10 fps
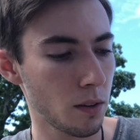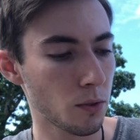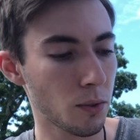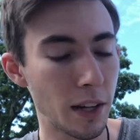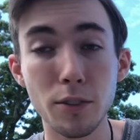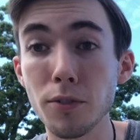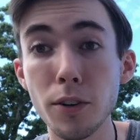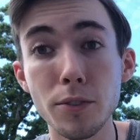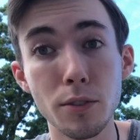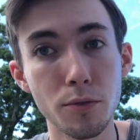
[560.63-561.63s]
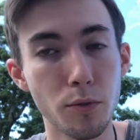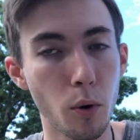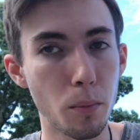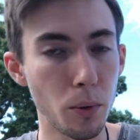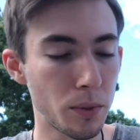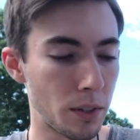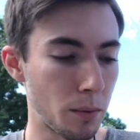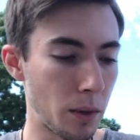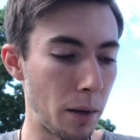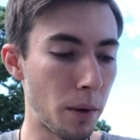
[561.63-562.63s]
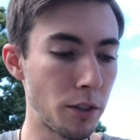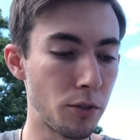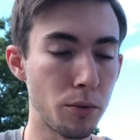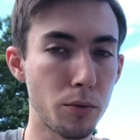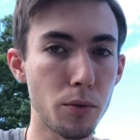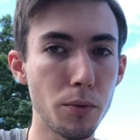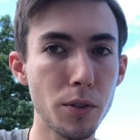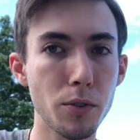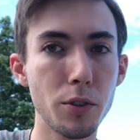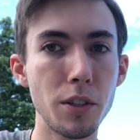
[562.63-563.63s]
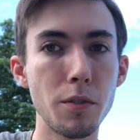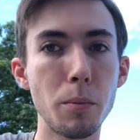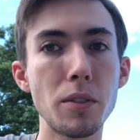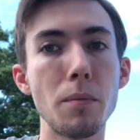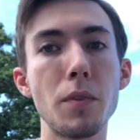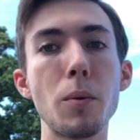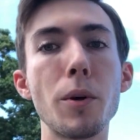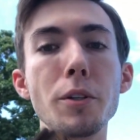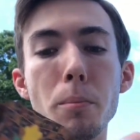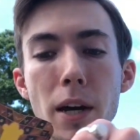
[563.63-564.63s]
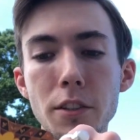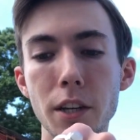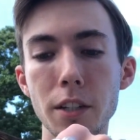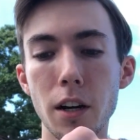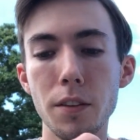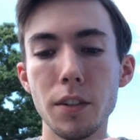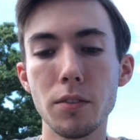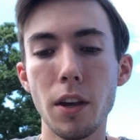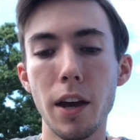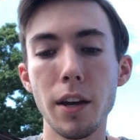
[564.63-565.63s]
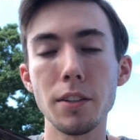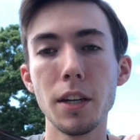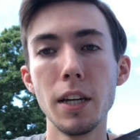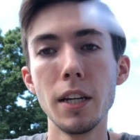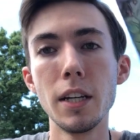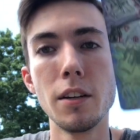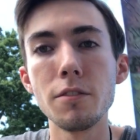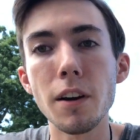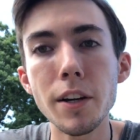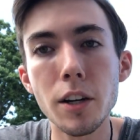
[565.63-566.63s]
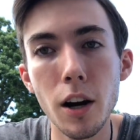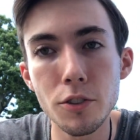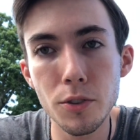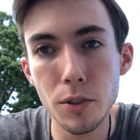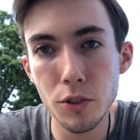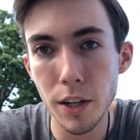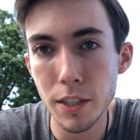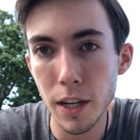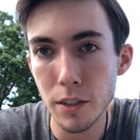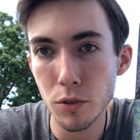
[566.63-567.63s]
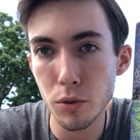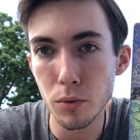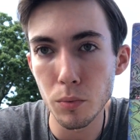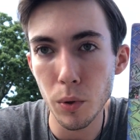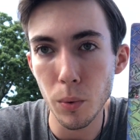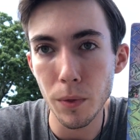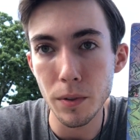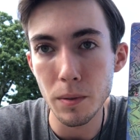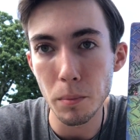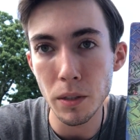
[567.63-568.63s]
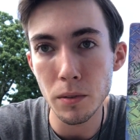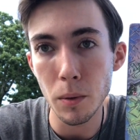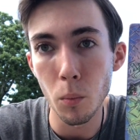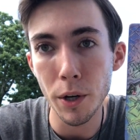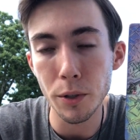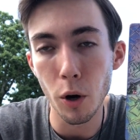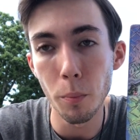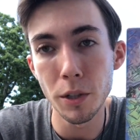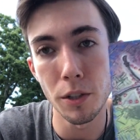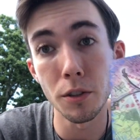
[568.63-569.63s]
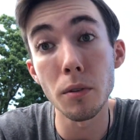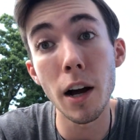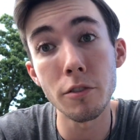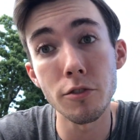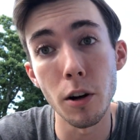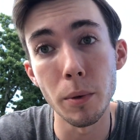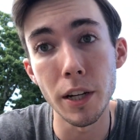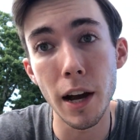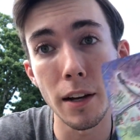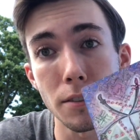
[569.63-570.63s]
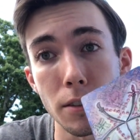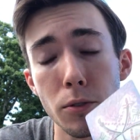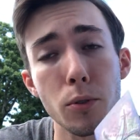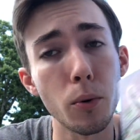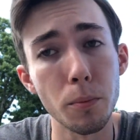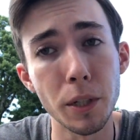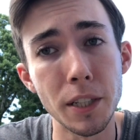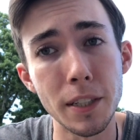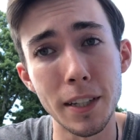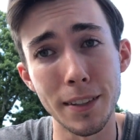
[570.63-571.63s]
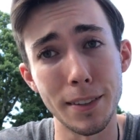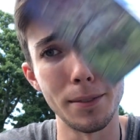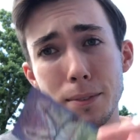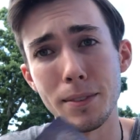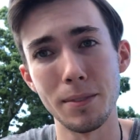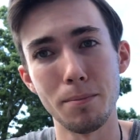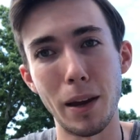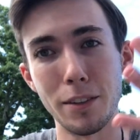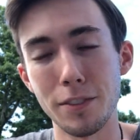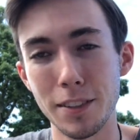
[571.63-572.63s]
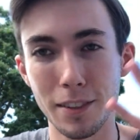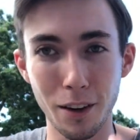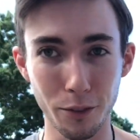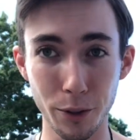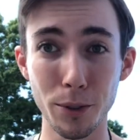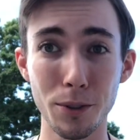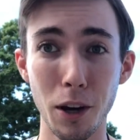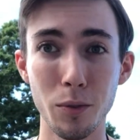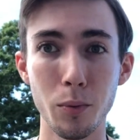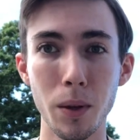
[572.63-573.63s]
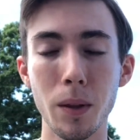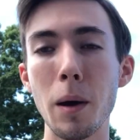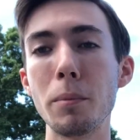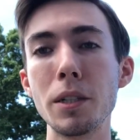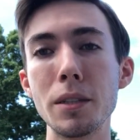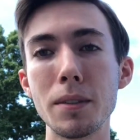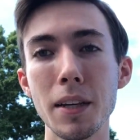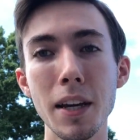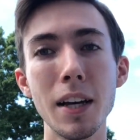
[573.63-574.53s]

So that's first and foremost what I might do. So this could even be something where you meditate on this and very consciously try to get in tune with what this means and what you're hoping to derive from it as its core meaning, and then manifest that for yourself, whether that means